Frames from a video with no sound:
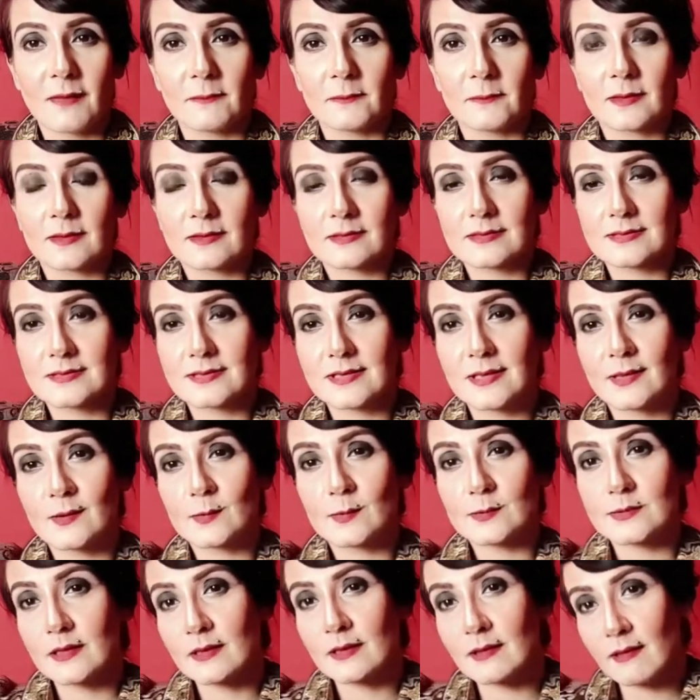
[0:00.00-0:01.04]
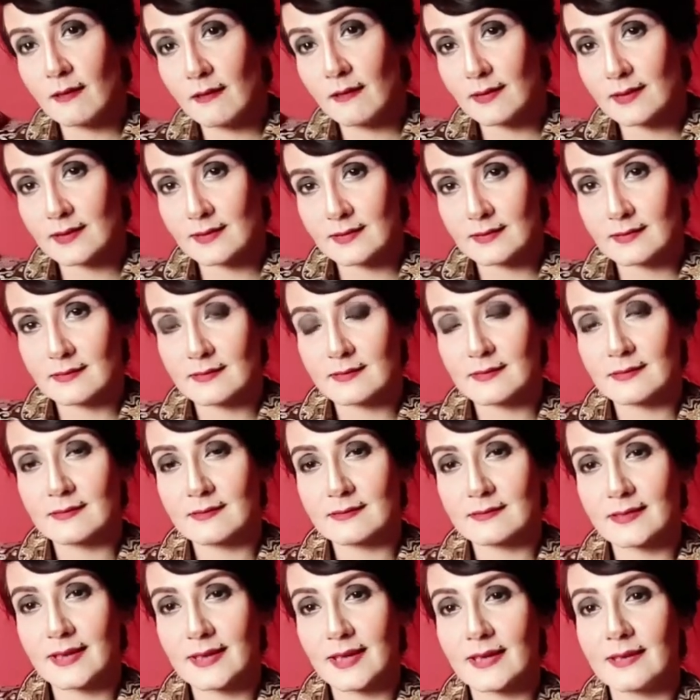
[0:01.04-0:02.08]
because Leo, the lion,
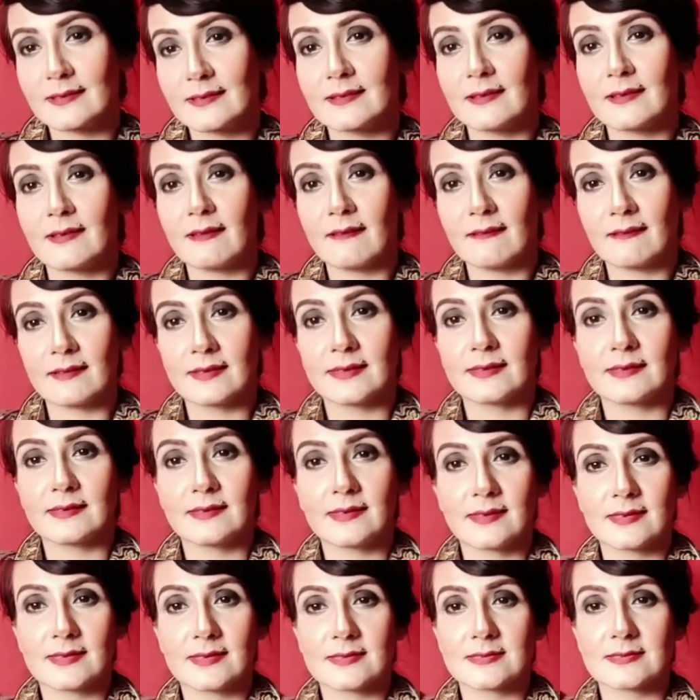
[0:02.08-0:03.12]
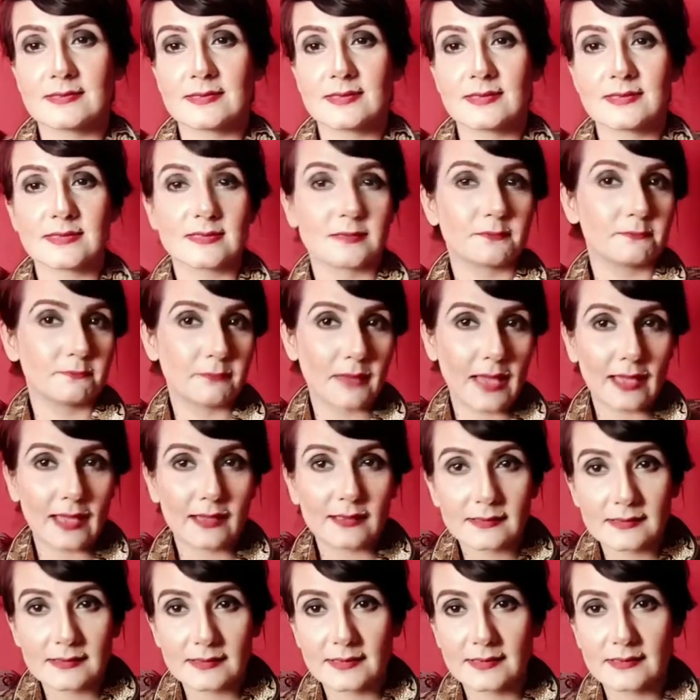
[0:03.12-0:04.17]
okay, the lion is a
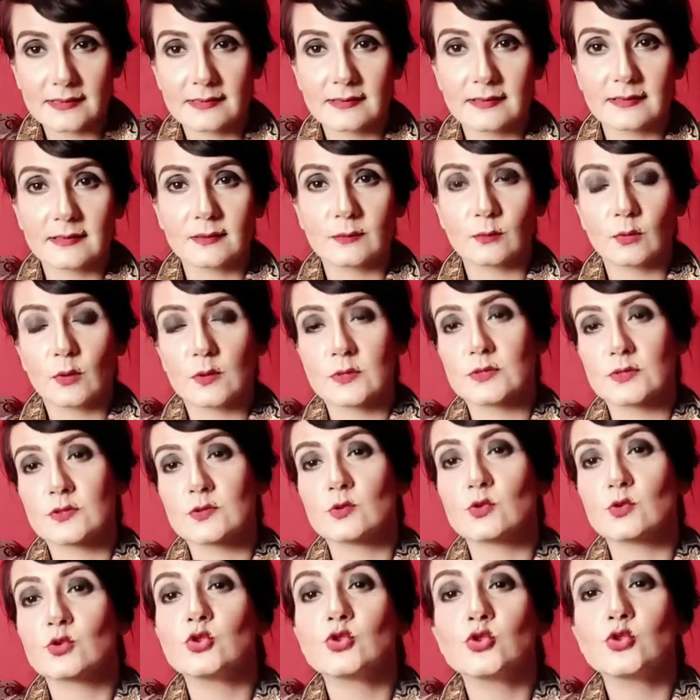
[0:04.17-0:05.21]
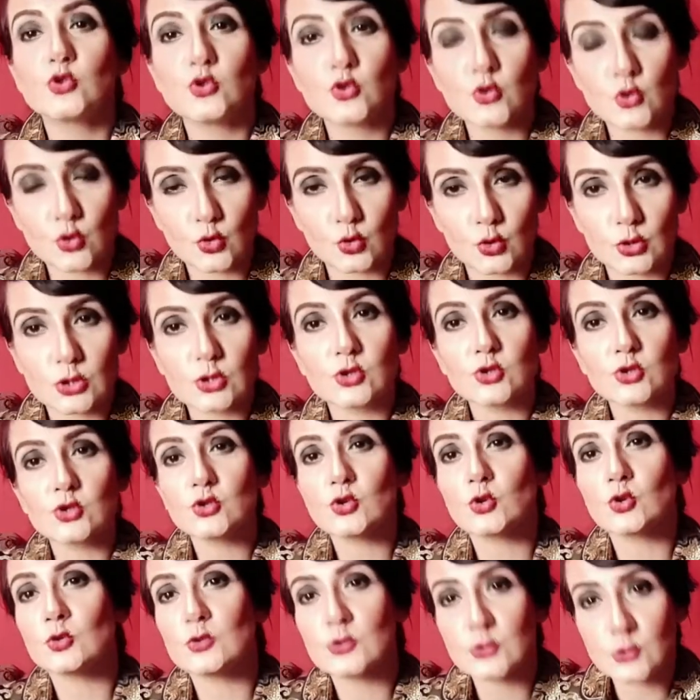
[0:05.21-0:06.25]
pack leader, wants to
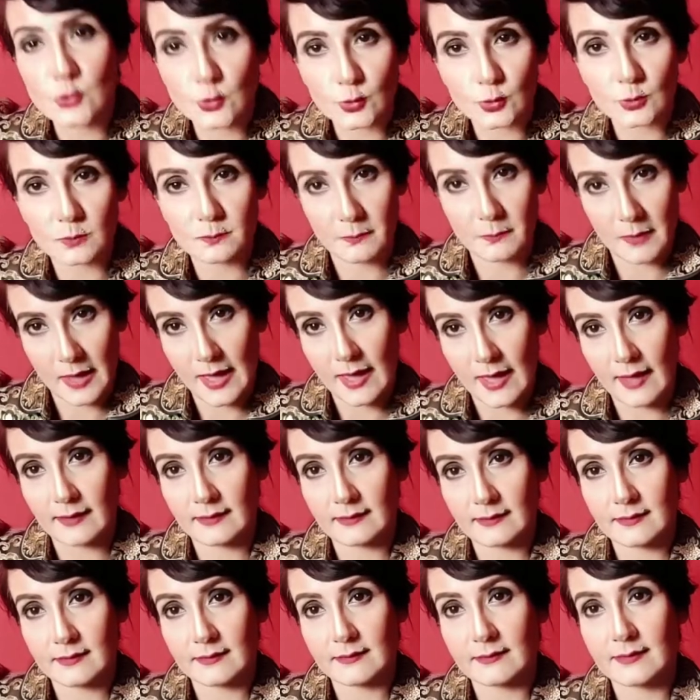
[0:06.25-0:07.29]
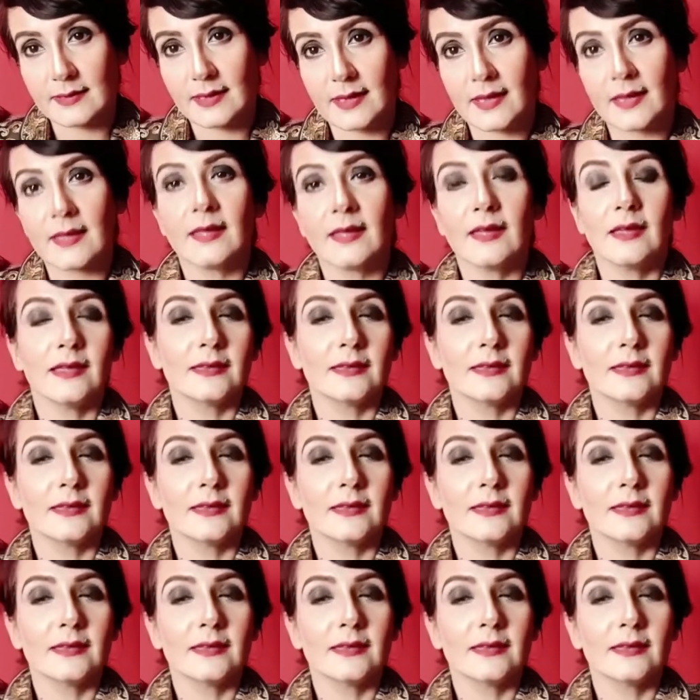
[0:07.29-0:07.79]
controls the whole pack, okay,